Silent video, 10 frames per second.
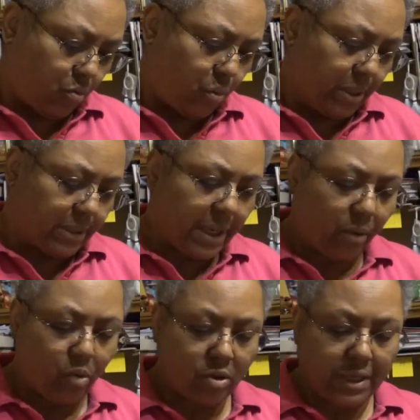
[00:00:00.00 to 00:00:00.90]
Weeks Dye
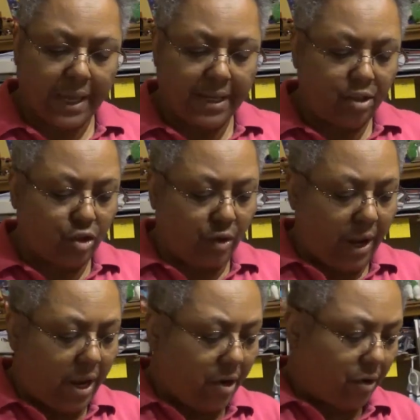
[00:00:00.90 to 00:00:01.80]
Works Angel
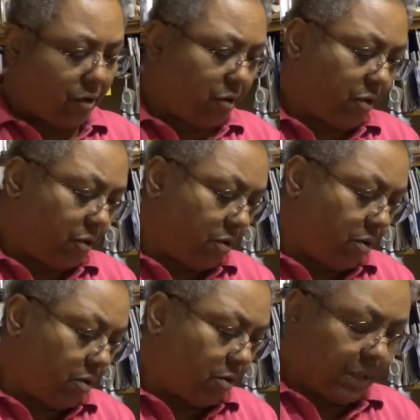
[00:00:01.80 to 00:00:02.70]
Hair
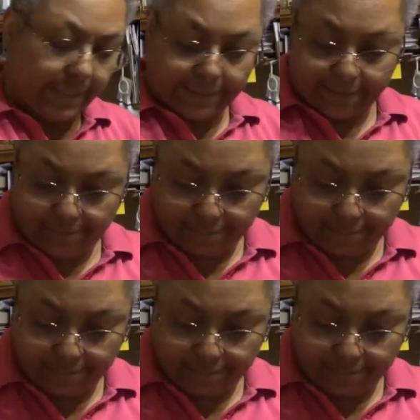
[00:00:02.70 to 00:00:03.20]
linen.